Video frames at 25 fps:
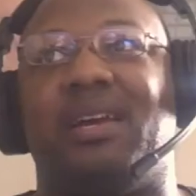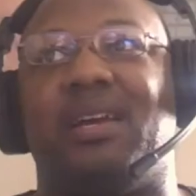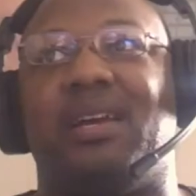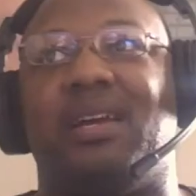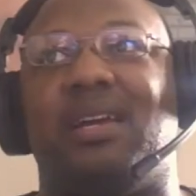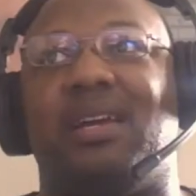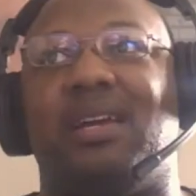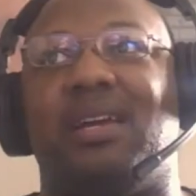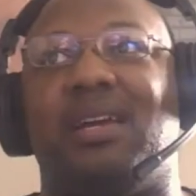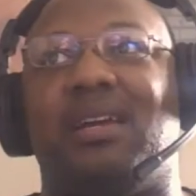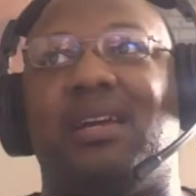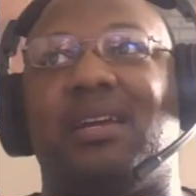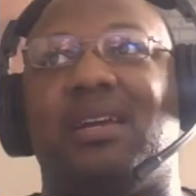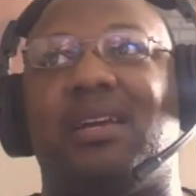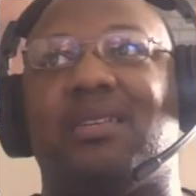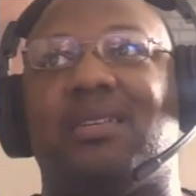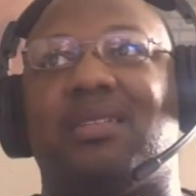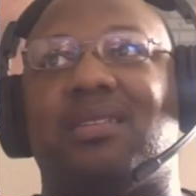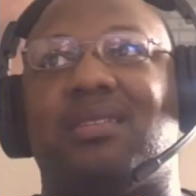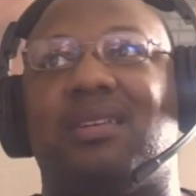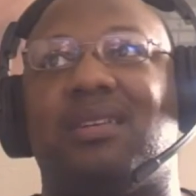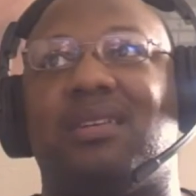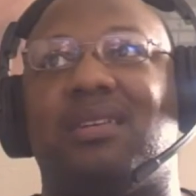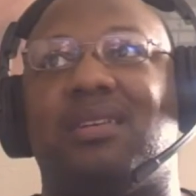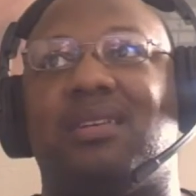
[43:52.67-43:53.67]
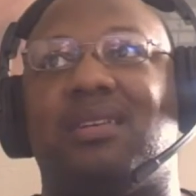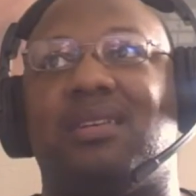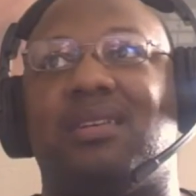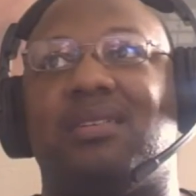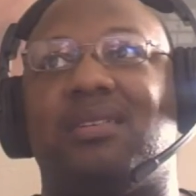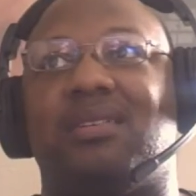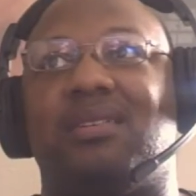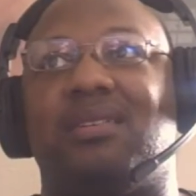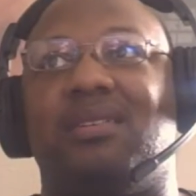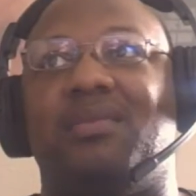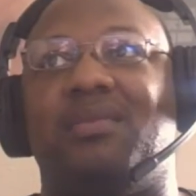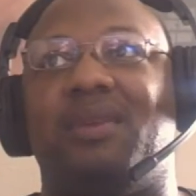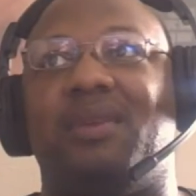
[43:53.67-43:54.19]
I guess
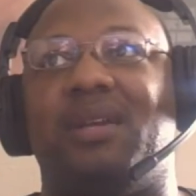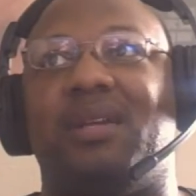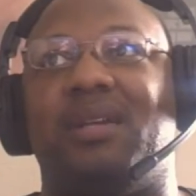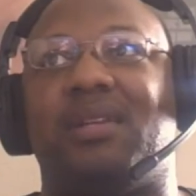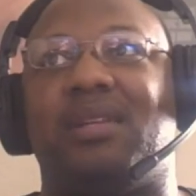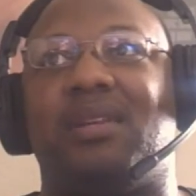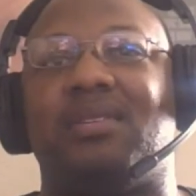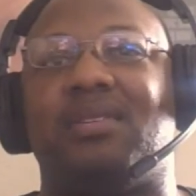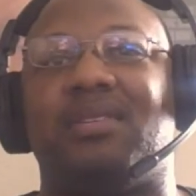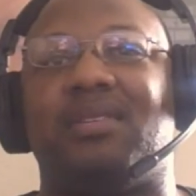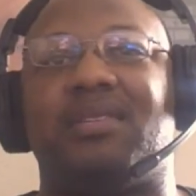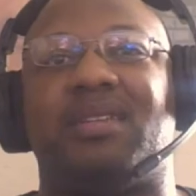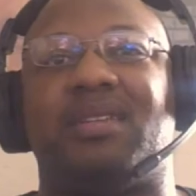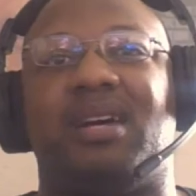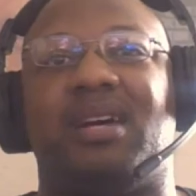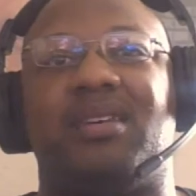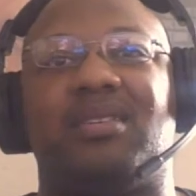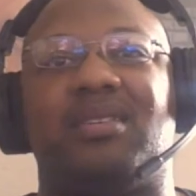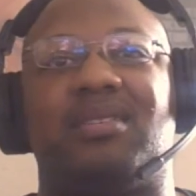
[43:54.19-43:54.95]
you ready to close this out?